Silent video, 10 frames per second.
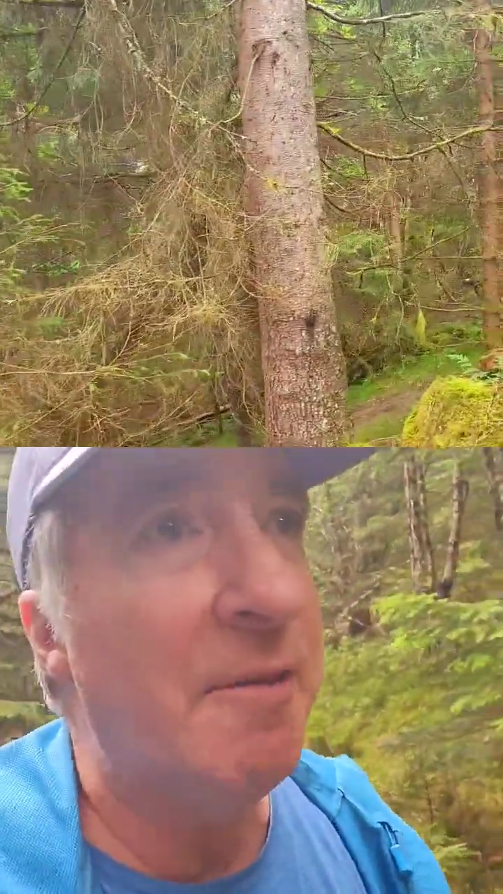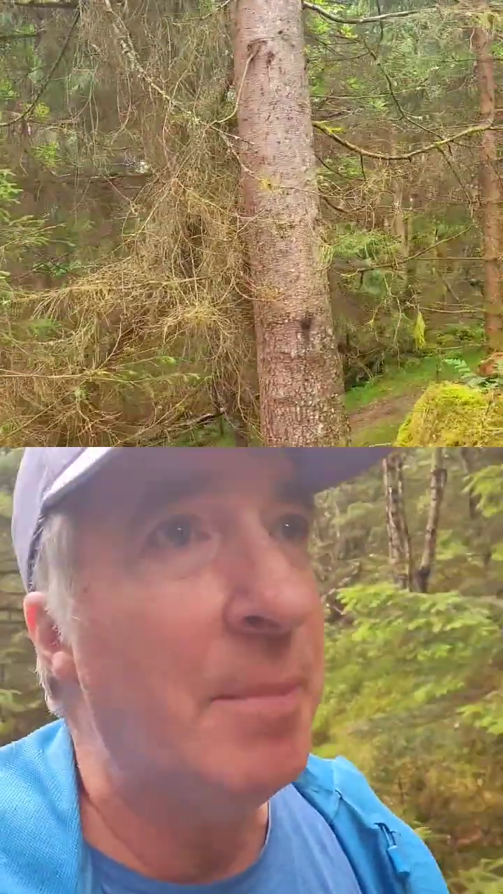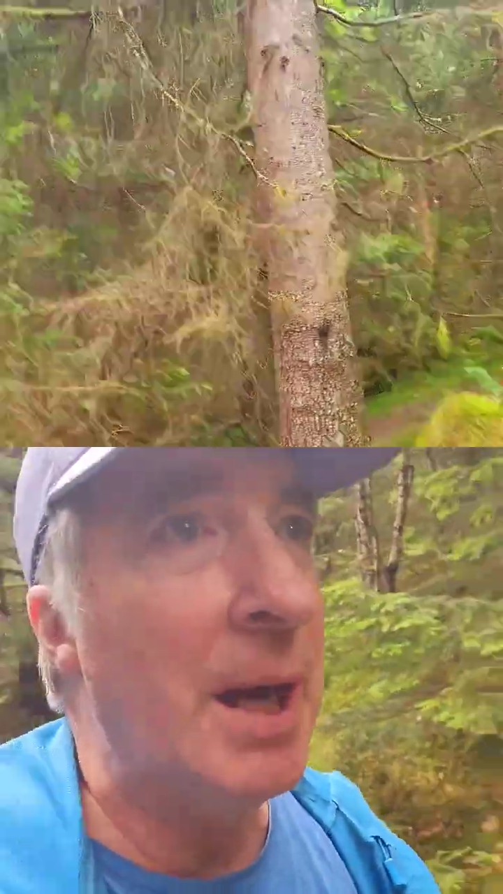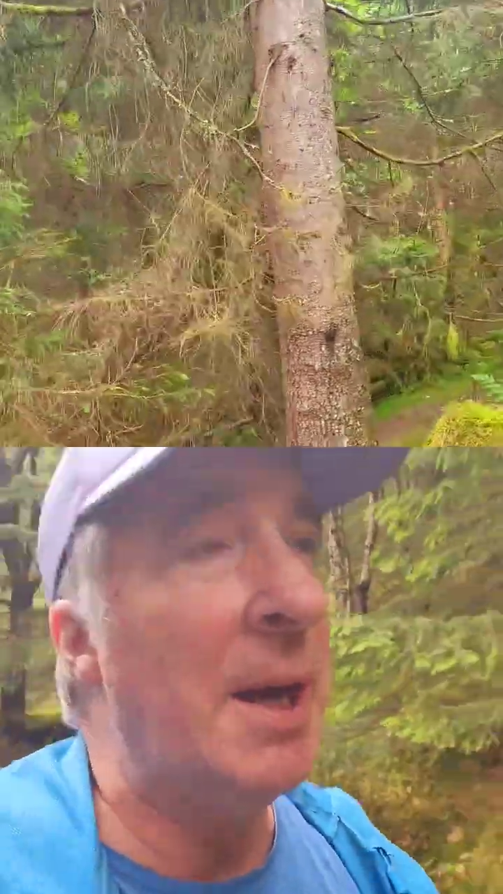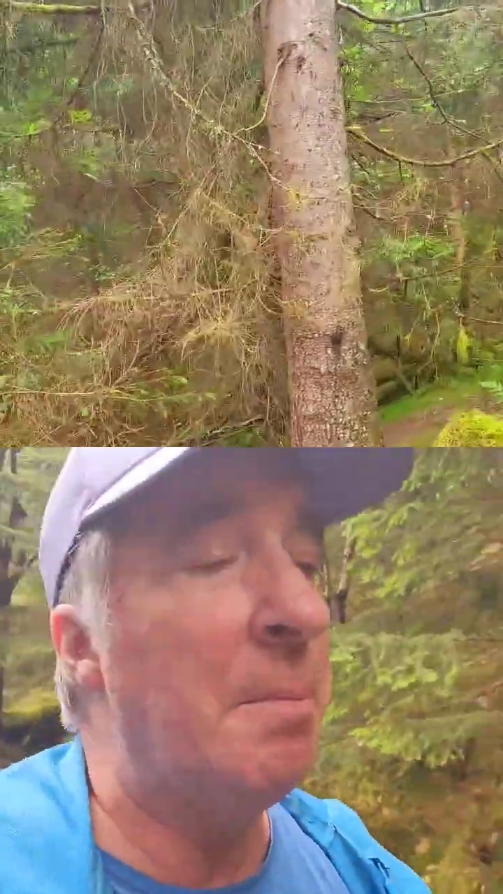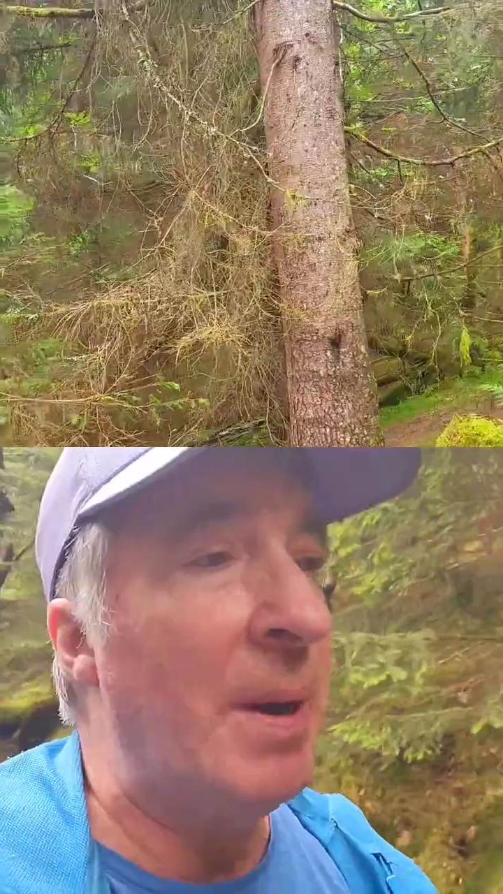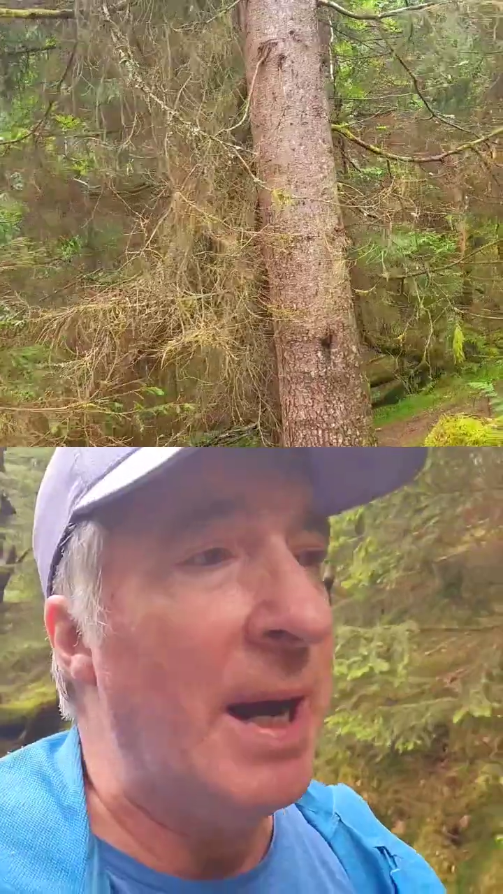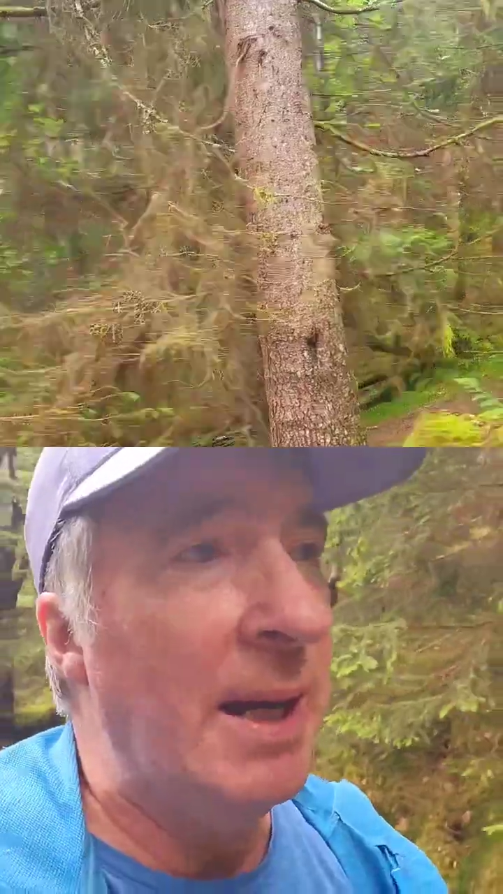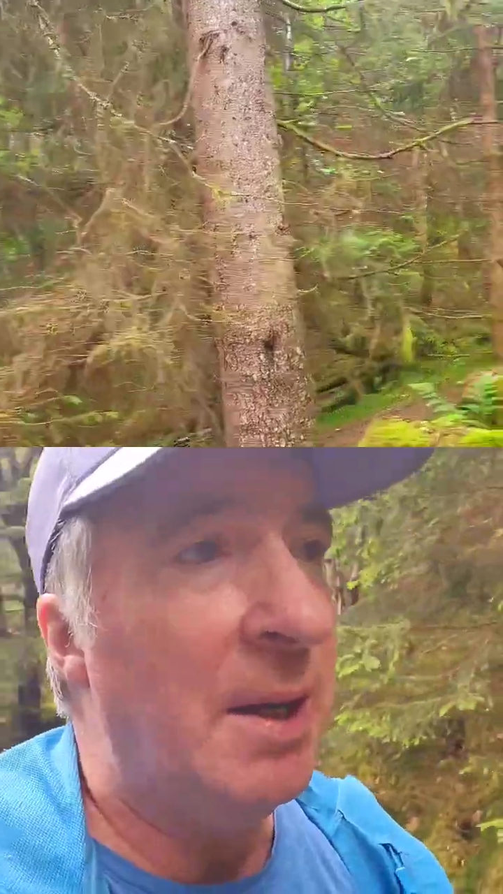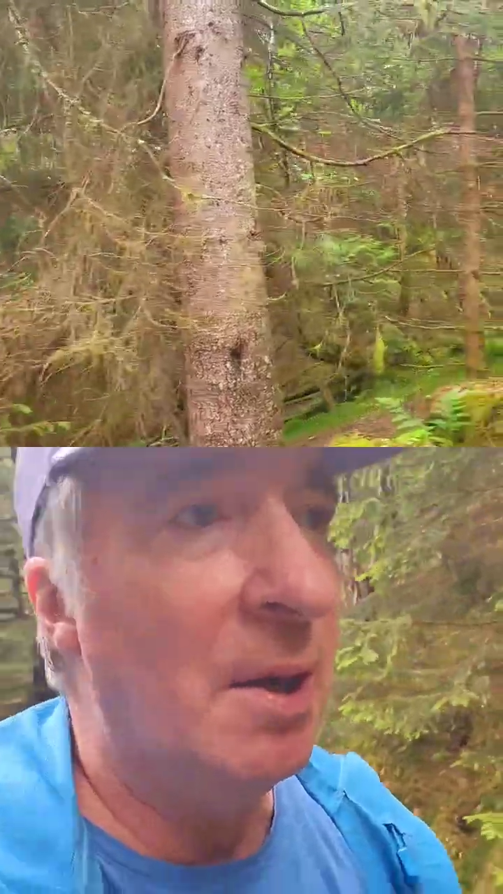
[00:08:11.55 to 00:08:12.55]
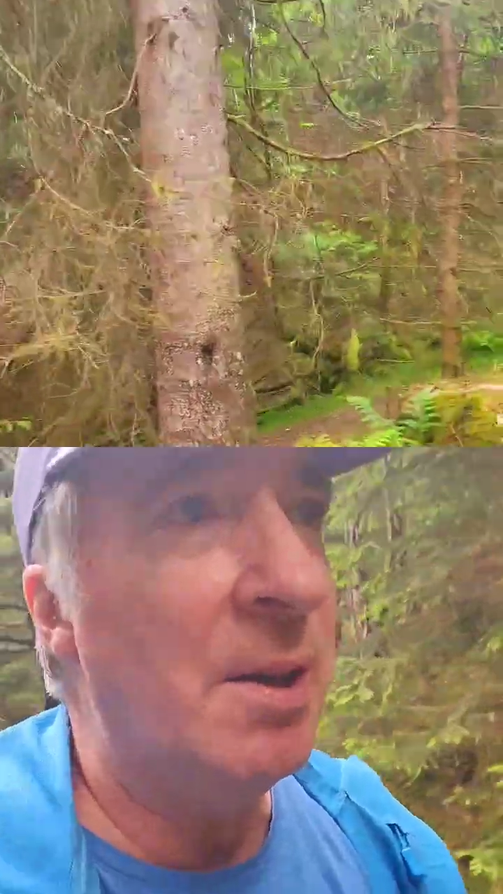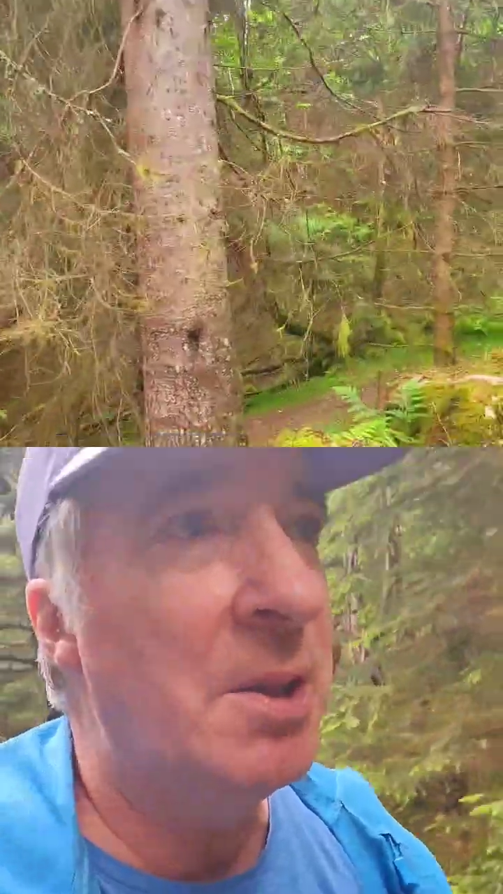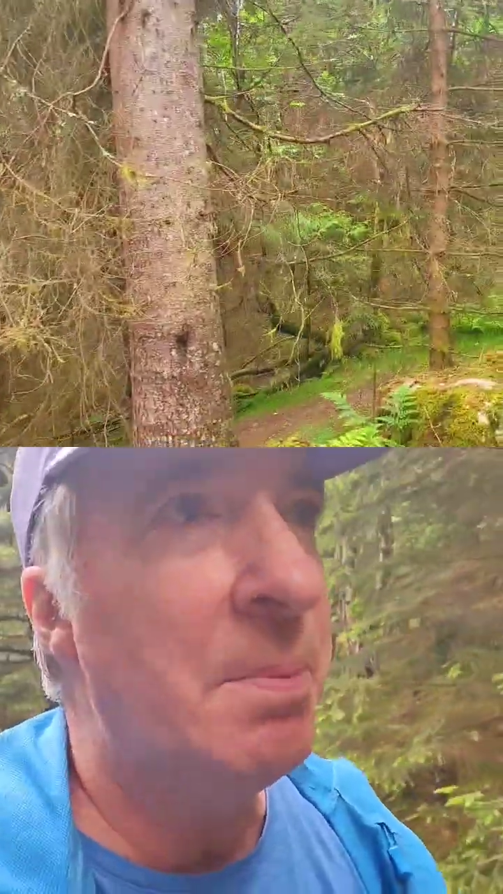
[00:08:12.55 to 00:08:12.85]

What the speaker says: me any painkillers,